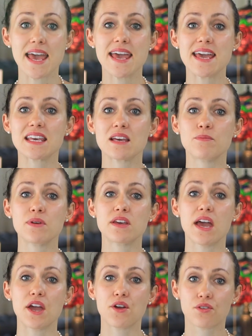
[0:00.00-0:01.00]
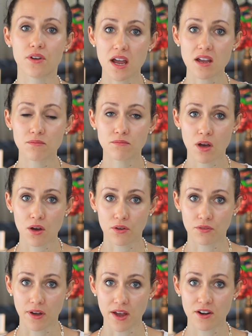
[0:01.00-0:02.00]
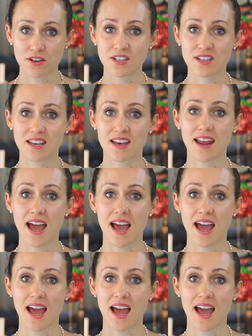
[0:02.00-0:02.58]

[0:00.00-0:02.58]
It can be a great motivator to get